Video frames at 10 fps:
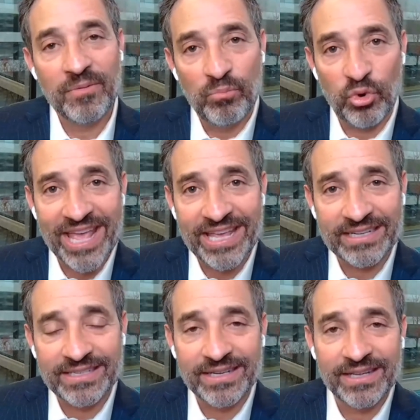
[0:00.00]
Break
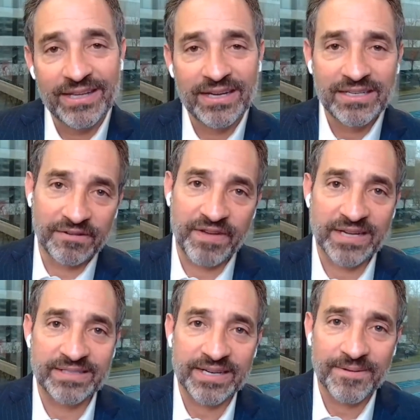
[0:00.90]
it to
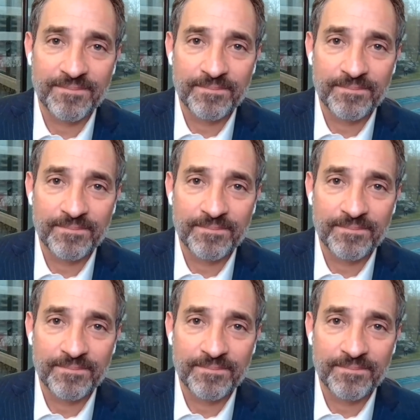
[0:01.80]
fix it.